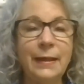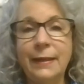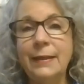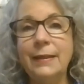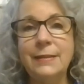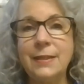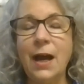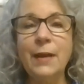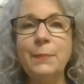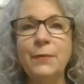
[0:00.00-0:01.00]
Any
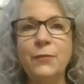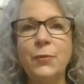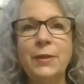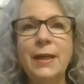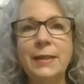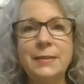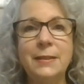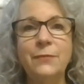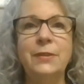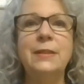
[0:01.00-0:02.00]
type of
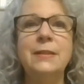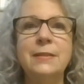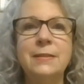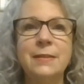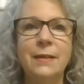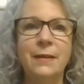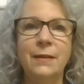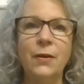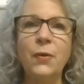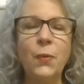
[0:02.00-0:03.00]
creativity is
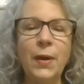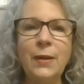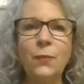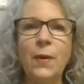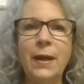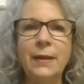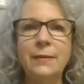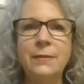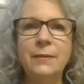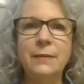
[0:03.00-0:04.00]
a great way